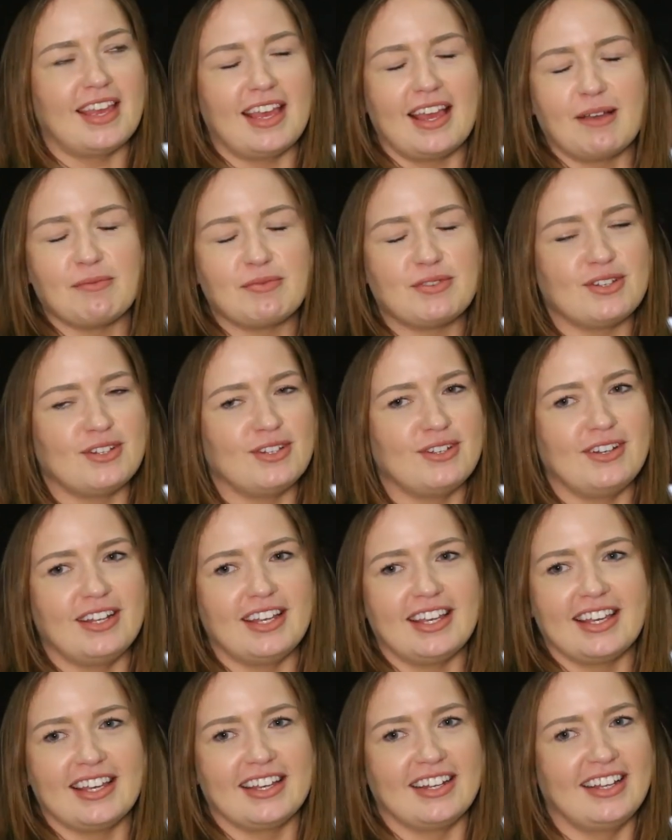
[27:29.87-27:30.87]
They
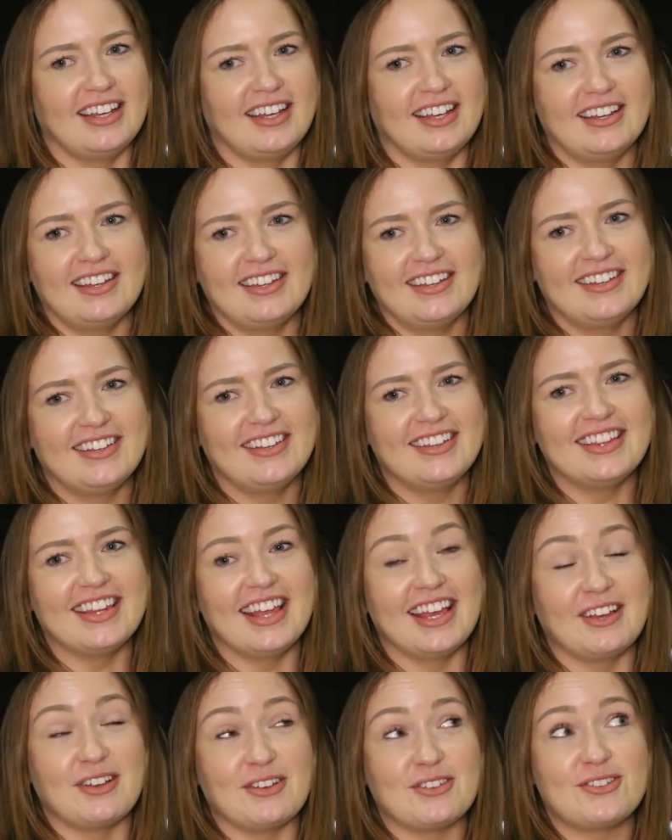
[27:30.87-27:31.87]
absolutely kill it.
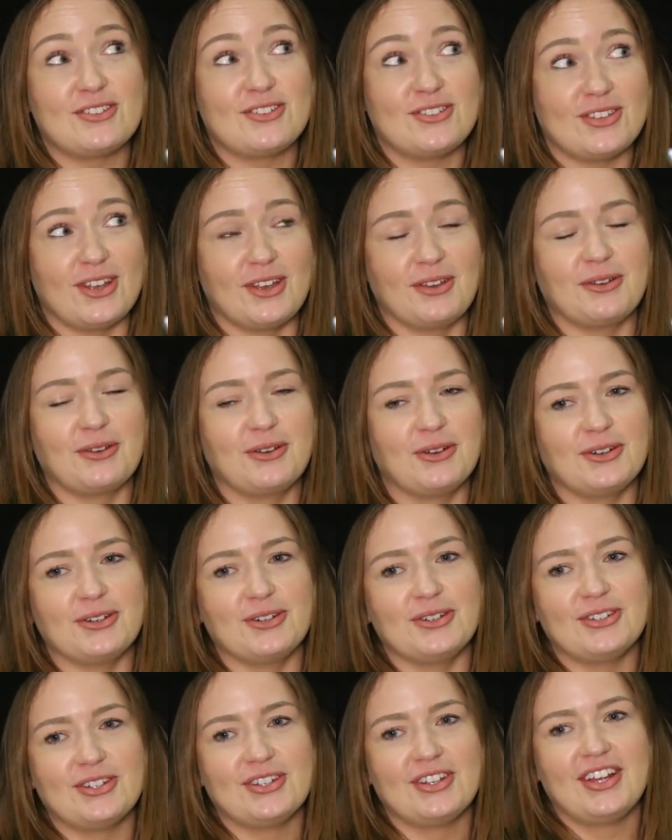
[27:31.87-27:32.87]
They are so
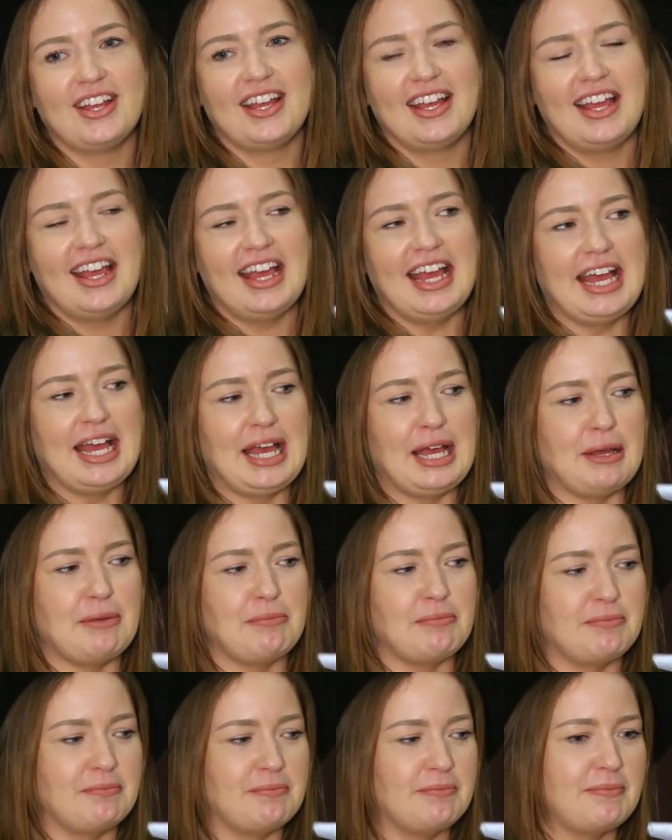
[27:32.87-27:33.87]
good.
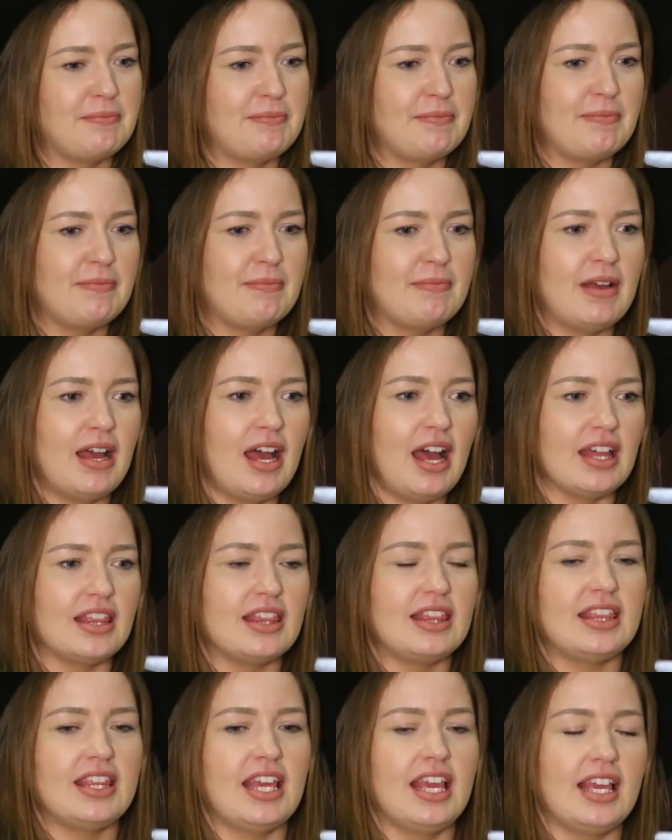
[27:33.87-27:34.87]
Um, I
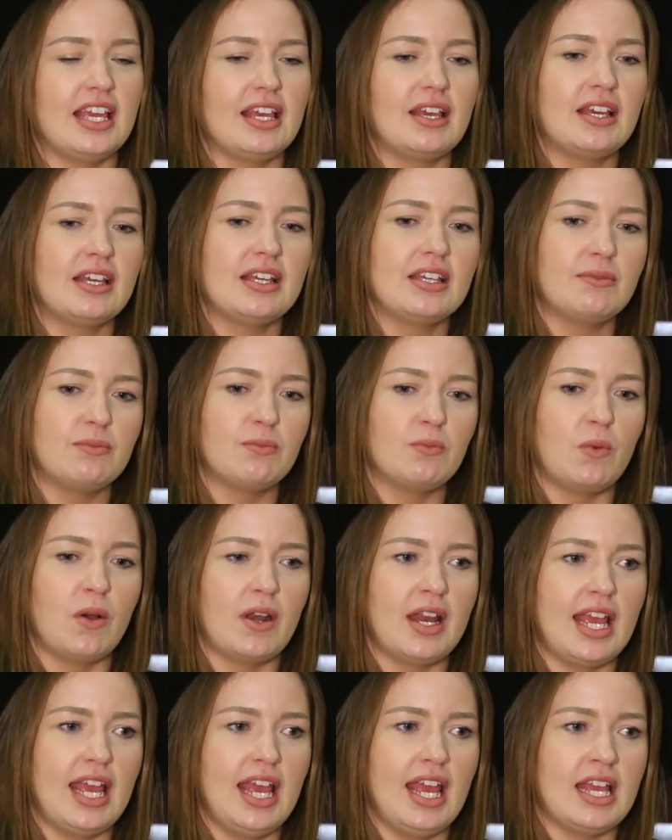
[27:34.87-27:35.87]
think
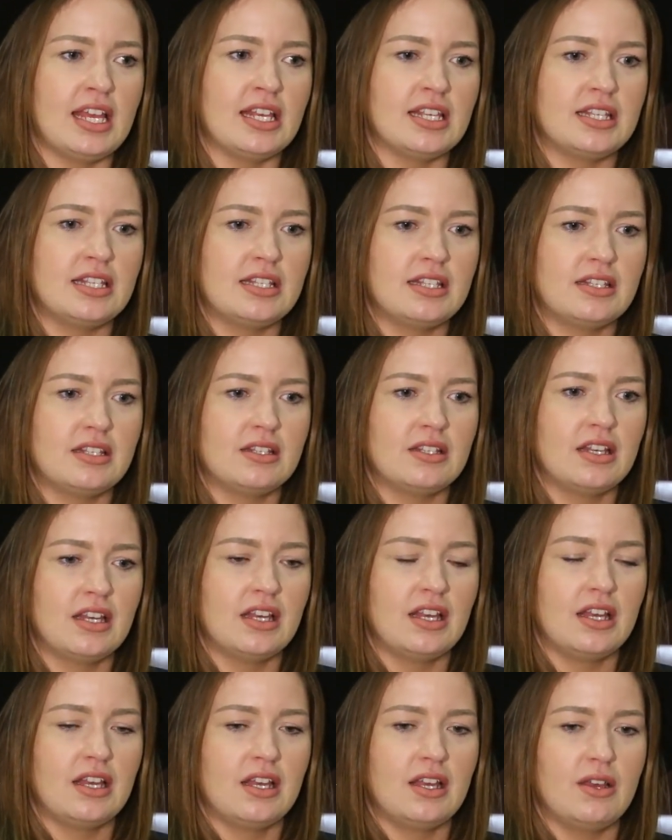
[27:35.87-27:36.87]
what it is
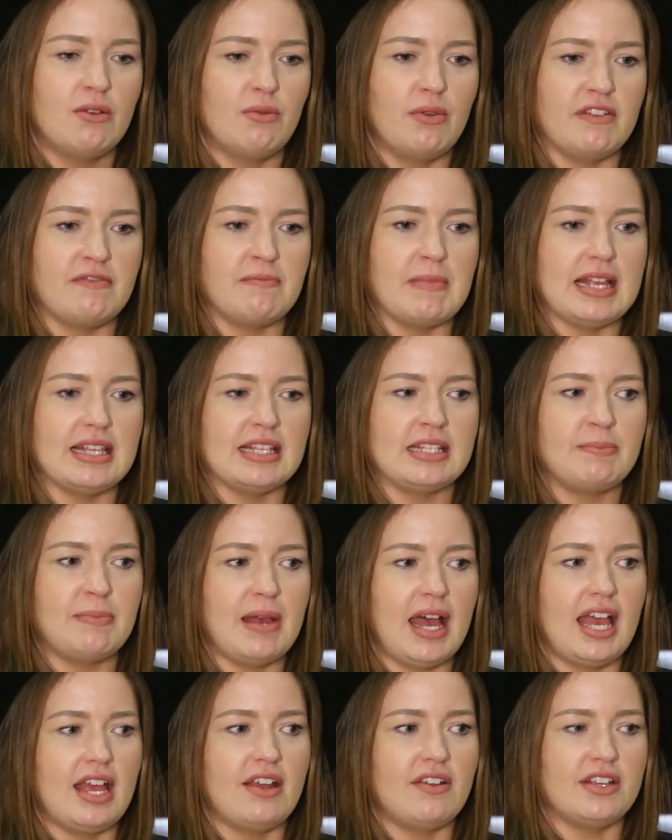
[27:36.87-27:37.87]
with Men's
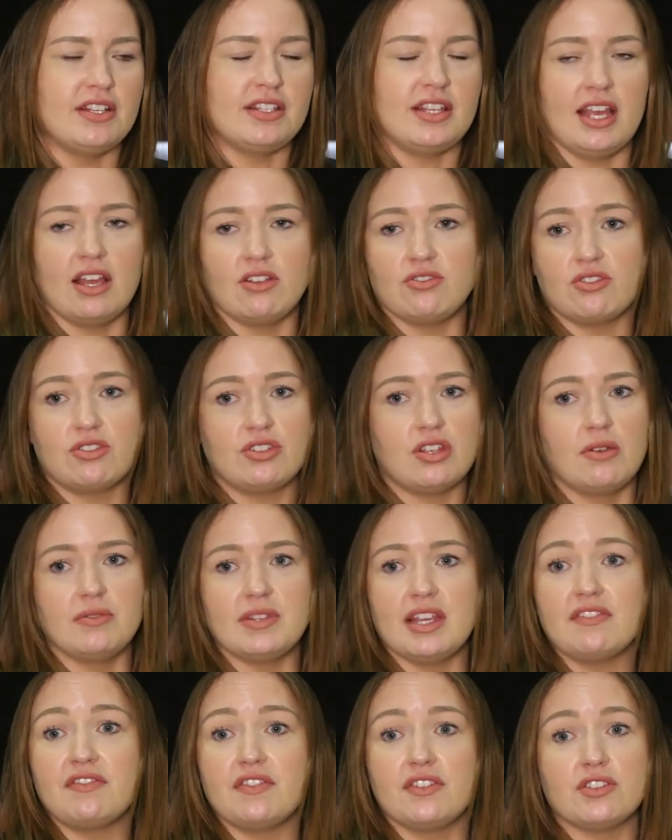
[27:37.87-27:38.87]
Spire is they are just
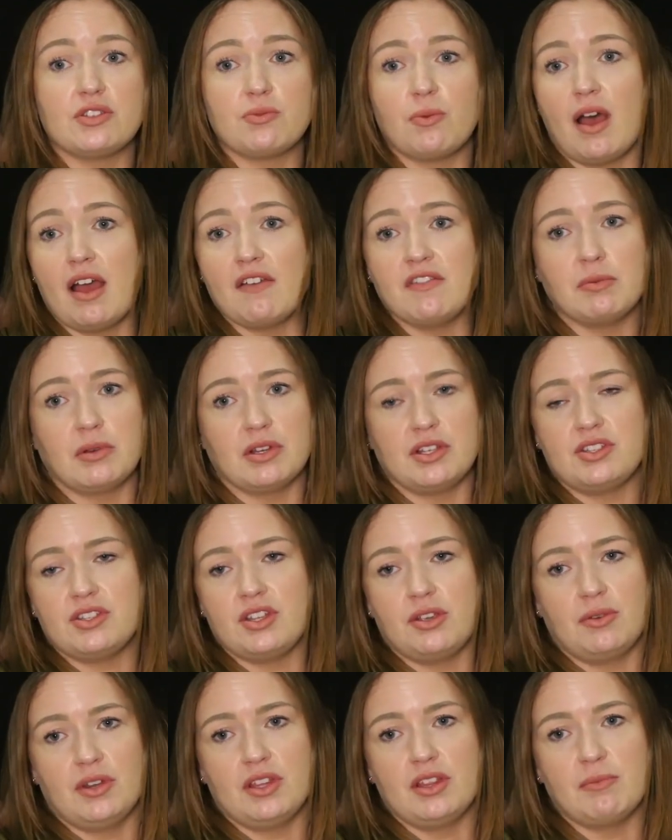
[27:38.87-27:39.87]
so different to what everybody's
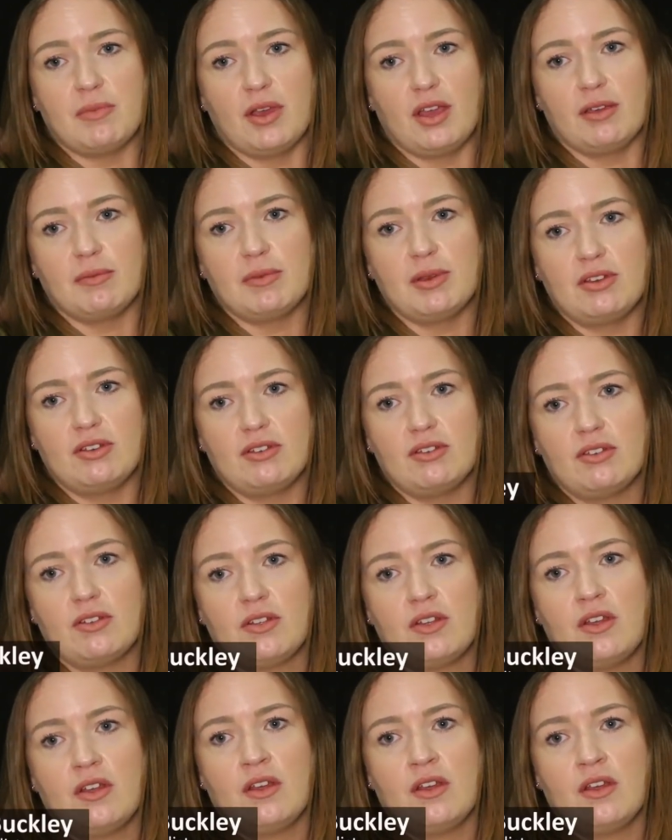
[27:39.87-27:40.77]
doing at the moment.